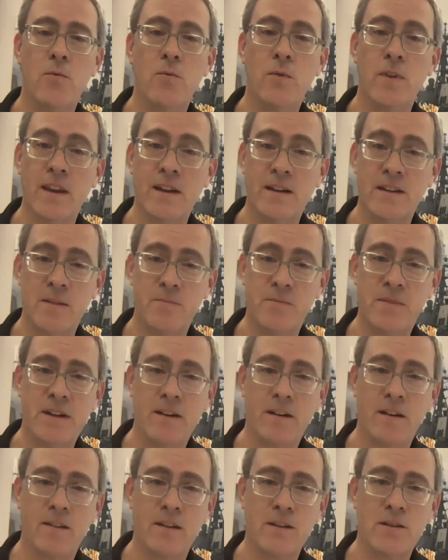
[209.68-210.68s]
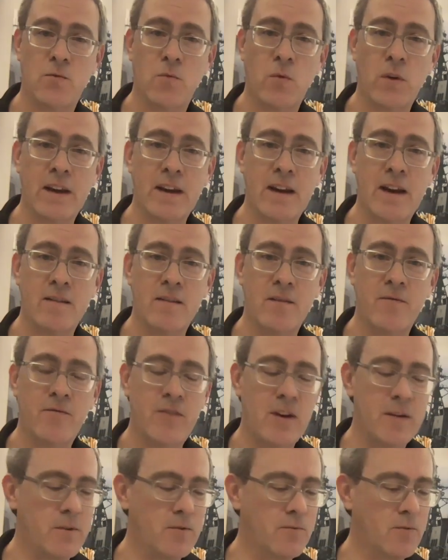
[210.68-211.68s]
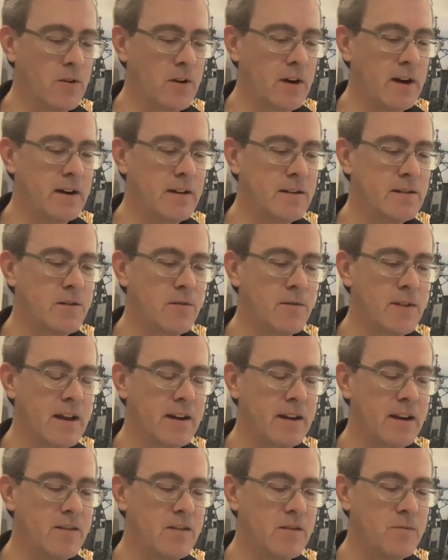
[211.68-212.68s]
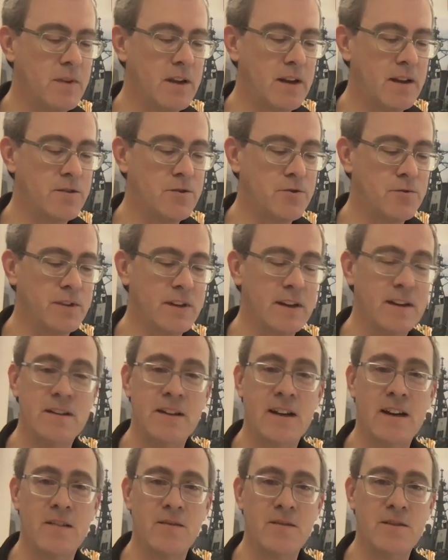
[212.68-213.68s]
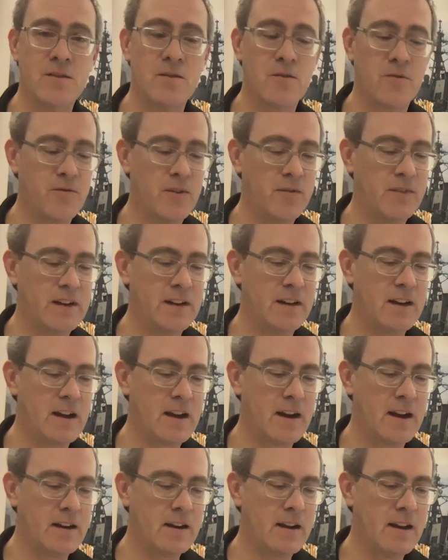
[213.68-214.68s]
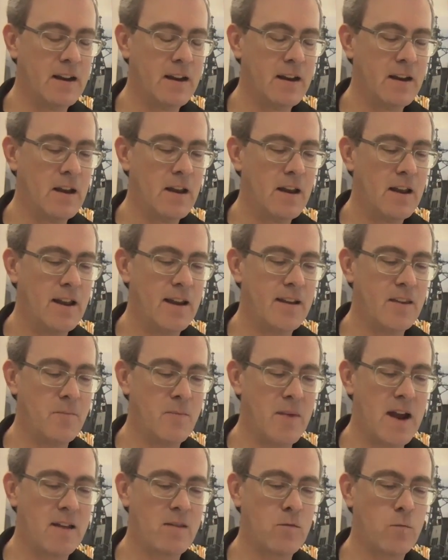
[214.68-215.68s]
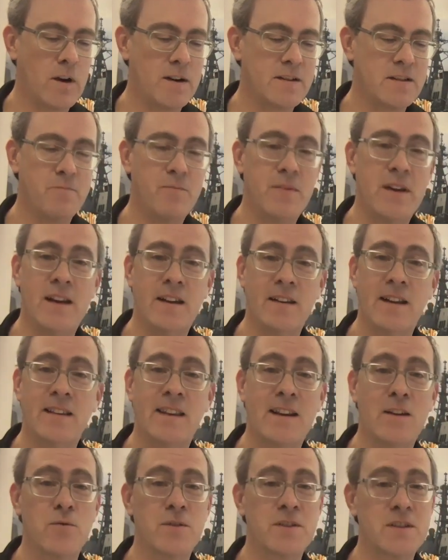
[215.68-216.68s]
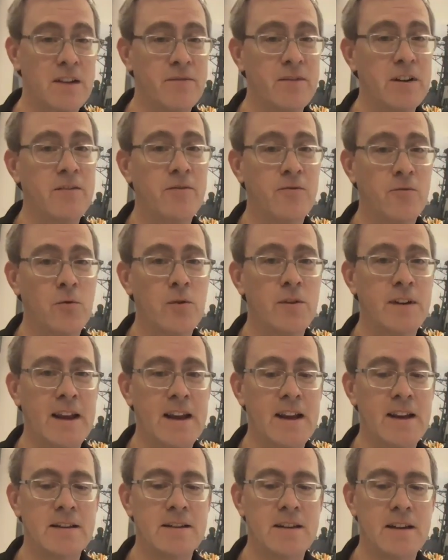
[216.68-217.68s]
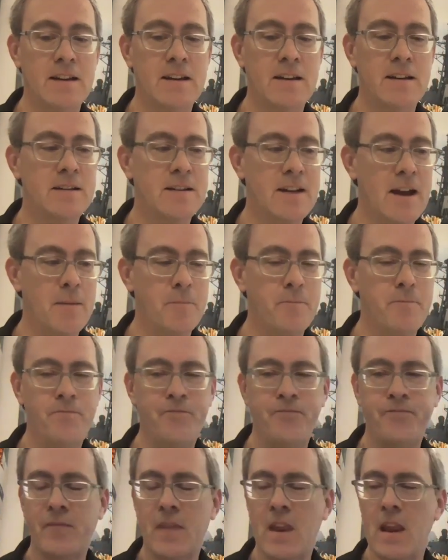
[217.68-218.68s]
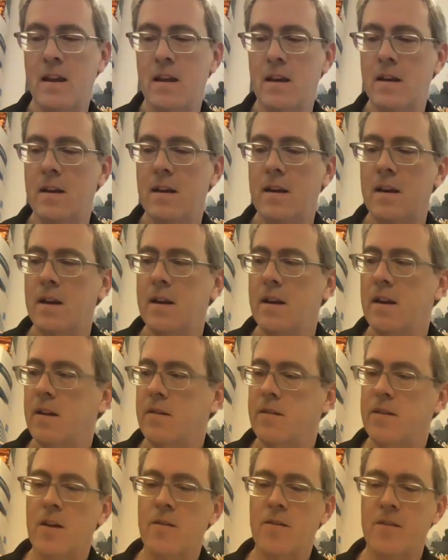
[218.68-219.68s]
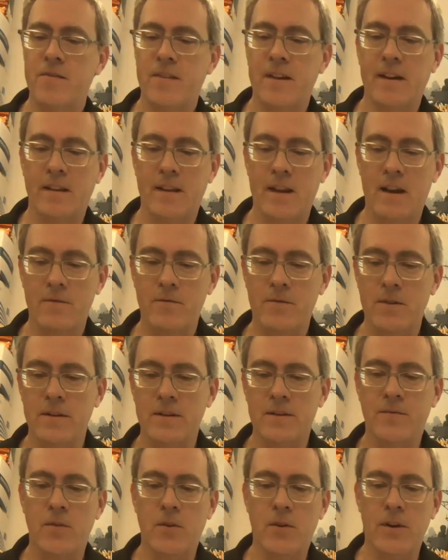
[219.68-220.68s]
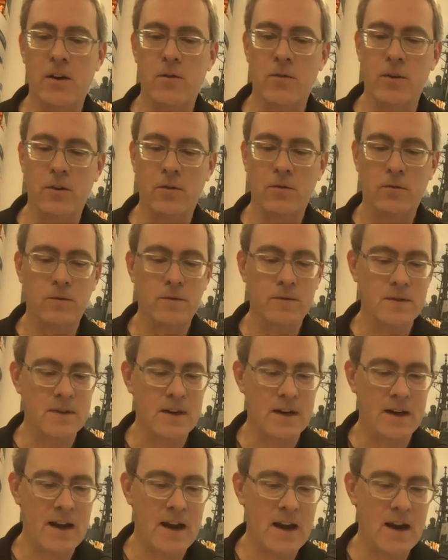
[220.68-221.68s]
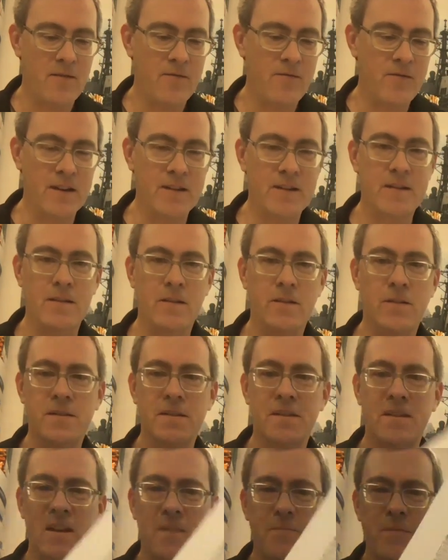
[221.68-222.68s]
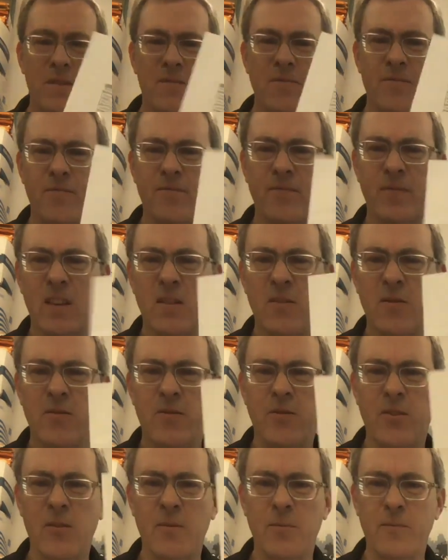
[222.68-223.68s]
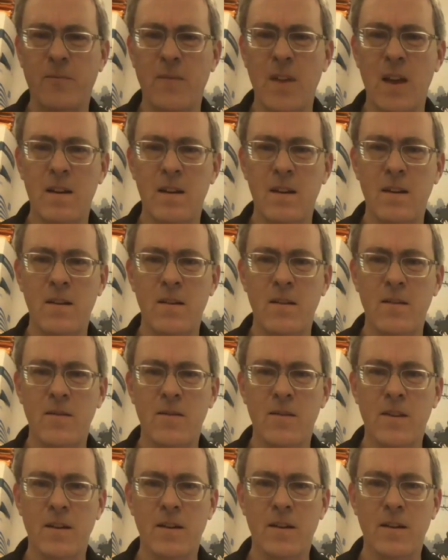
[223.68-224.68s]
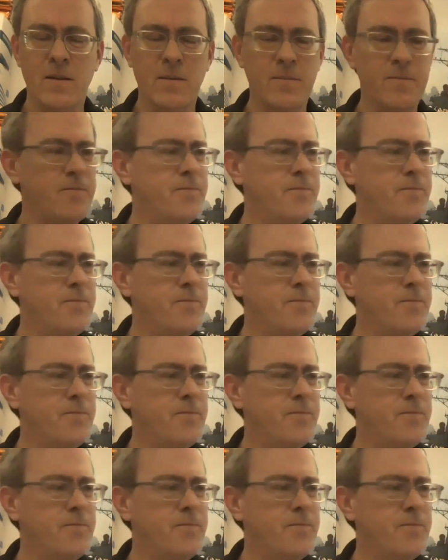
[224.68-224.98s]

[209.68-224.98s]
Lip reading: They DEP'd in on the 28th of February, so that gives me a Julian date of 059, and the math winds up being that they were 74 days in DEP. The other thing that is very critical is I have this little snippet from the